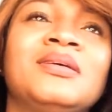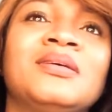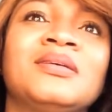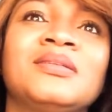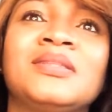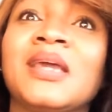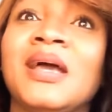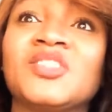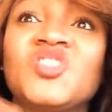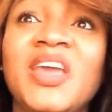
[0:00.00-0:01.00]
thing
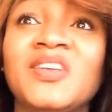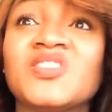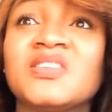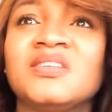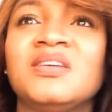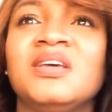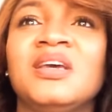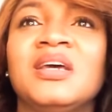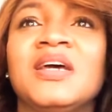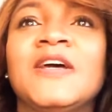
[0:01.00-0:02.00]
has changed.
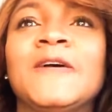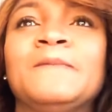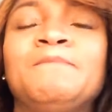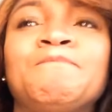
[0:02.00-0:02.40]
I